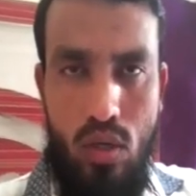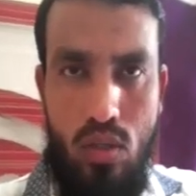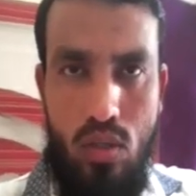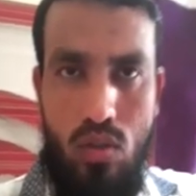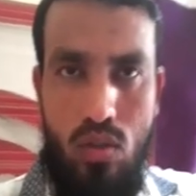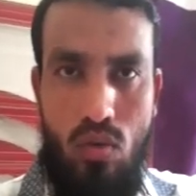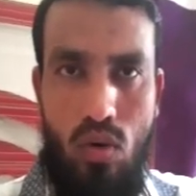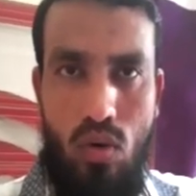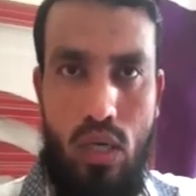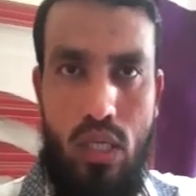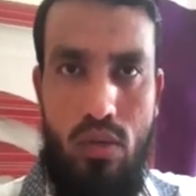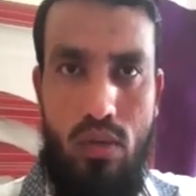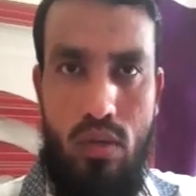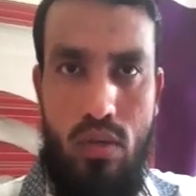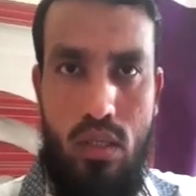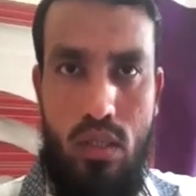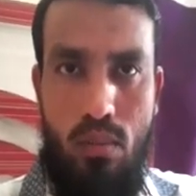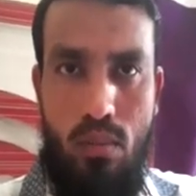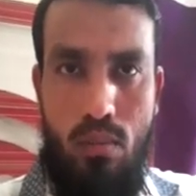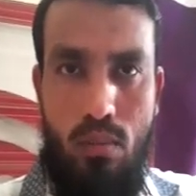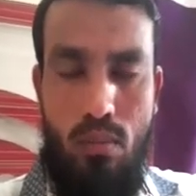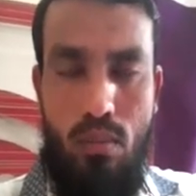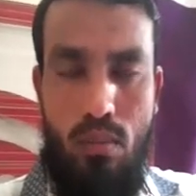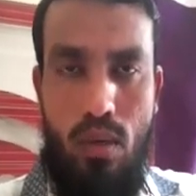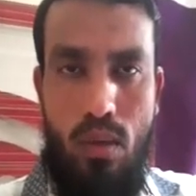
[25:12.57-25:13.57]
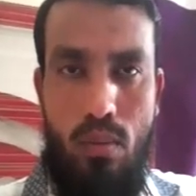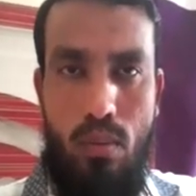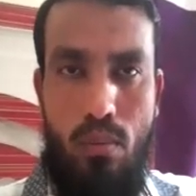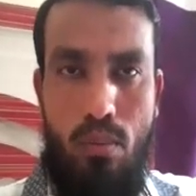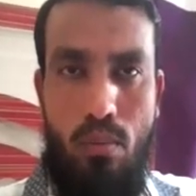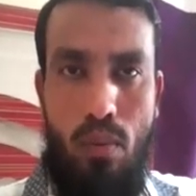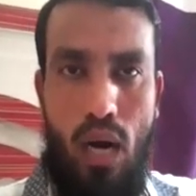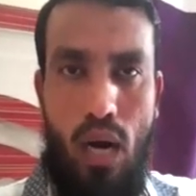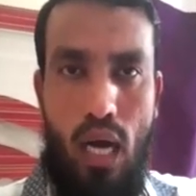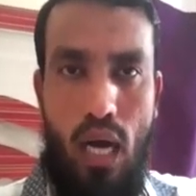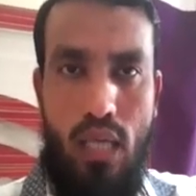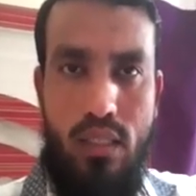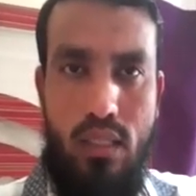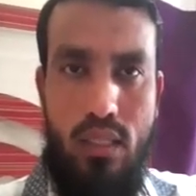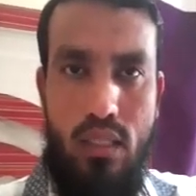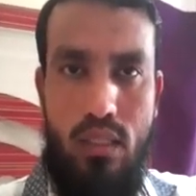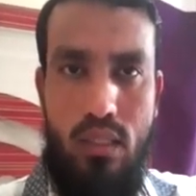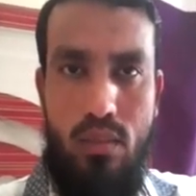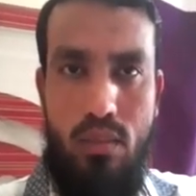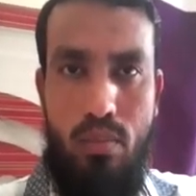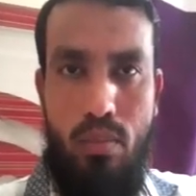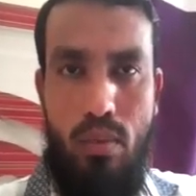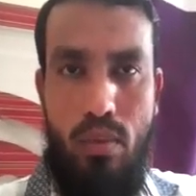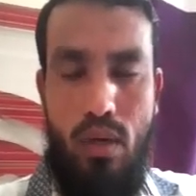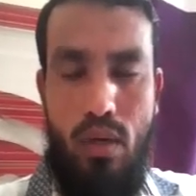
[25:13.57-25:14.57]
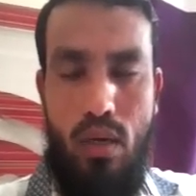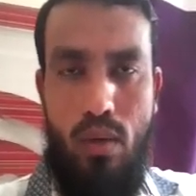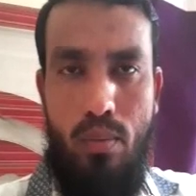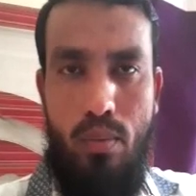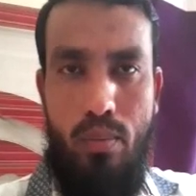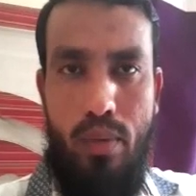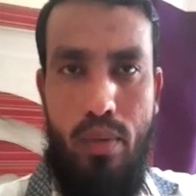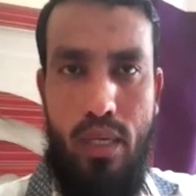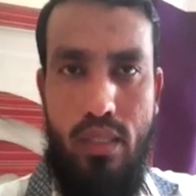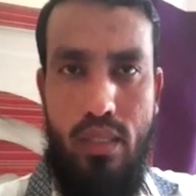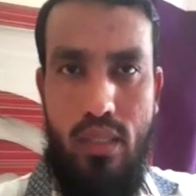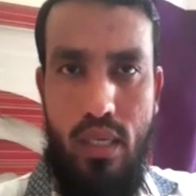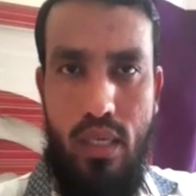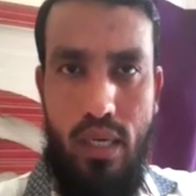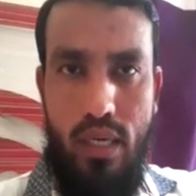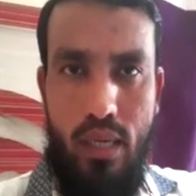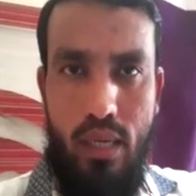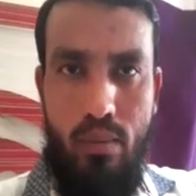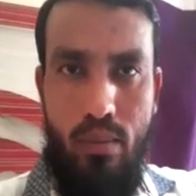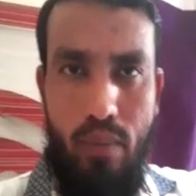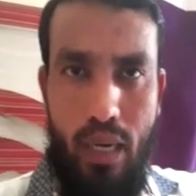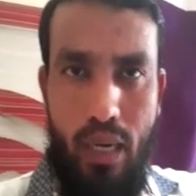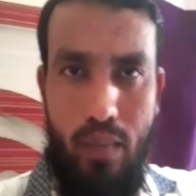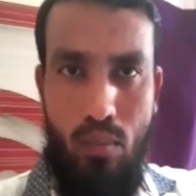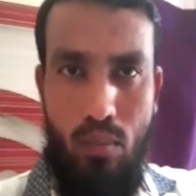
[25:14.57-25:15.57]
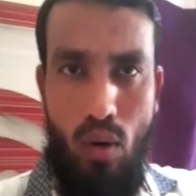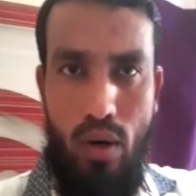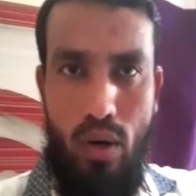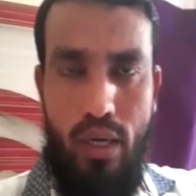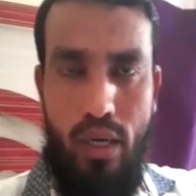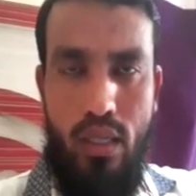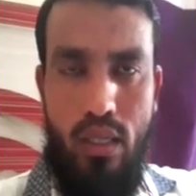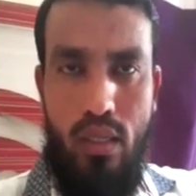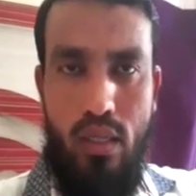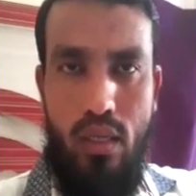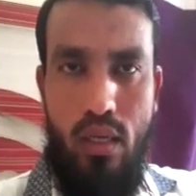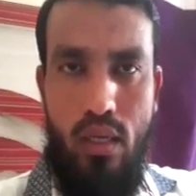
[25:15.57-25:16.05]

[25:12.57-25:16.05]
So whatever the mass is present in my body,